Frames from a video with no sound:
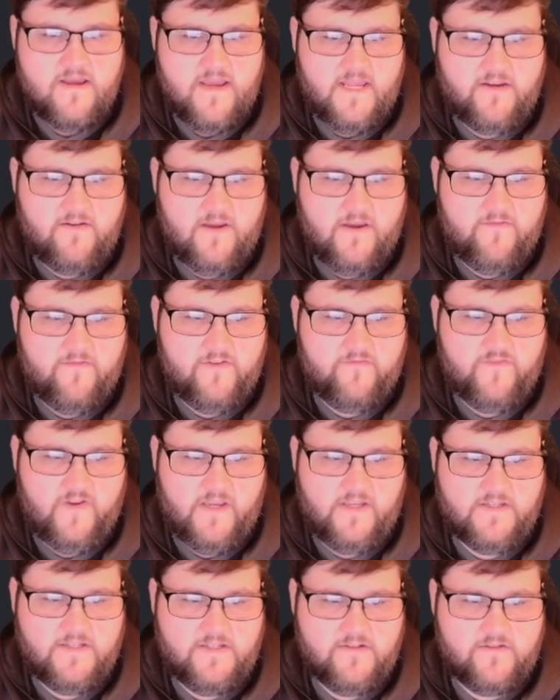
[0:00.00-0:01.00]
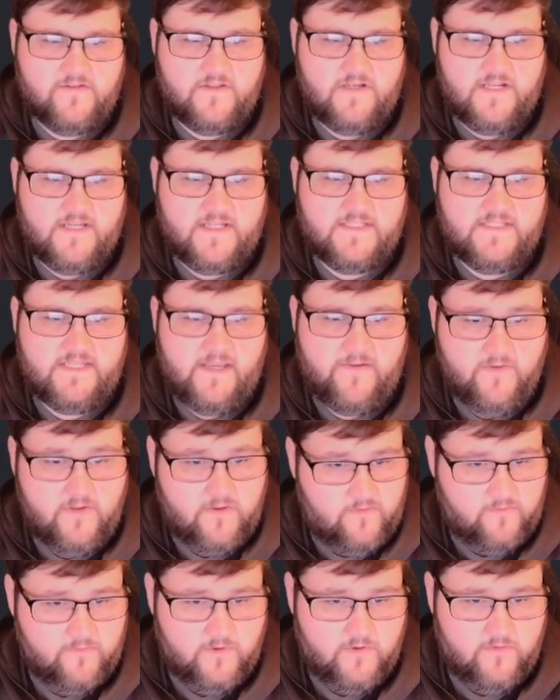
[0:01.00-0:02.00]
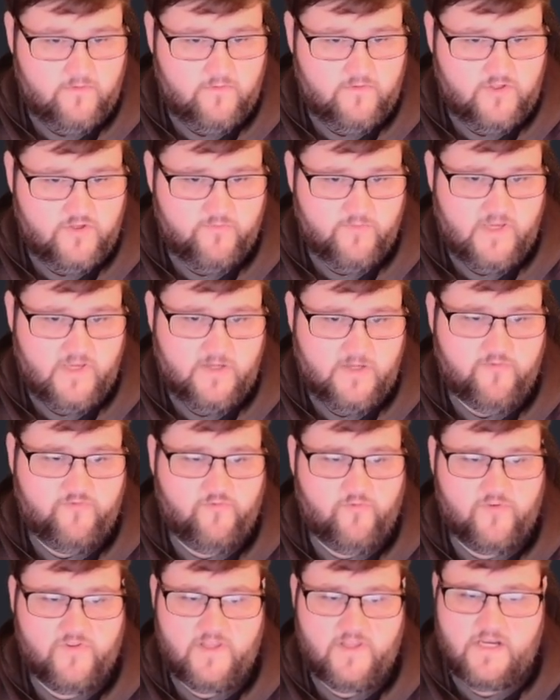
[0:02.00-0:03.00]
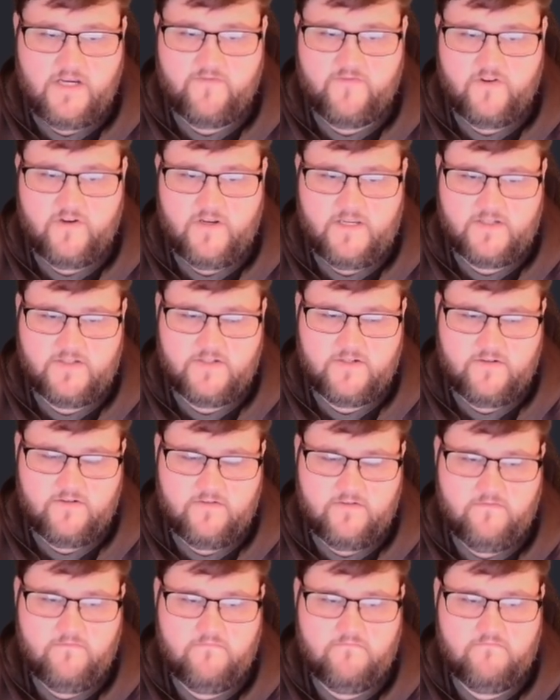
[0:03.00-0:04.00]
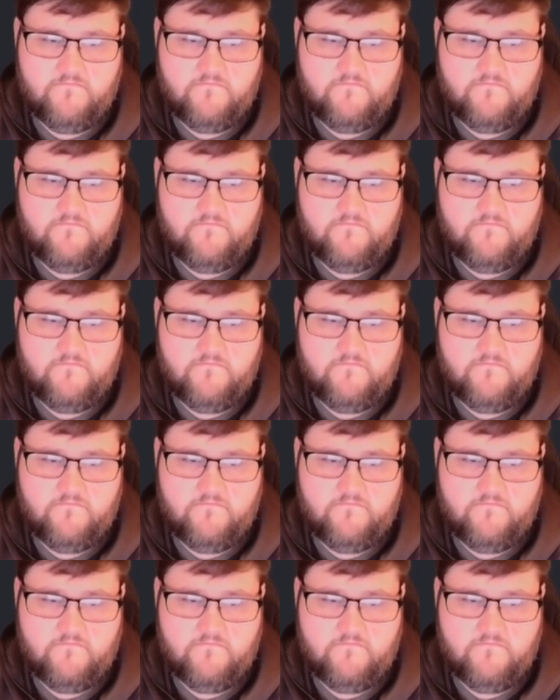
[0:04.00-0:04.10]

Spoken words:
and you have advantage on the next saving throw you make before the end of your next turn.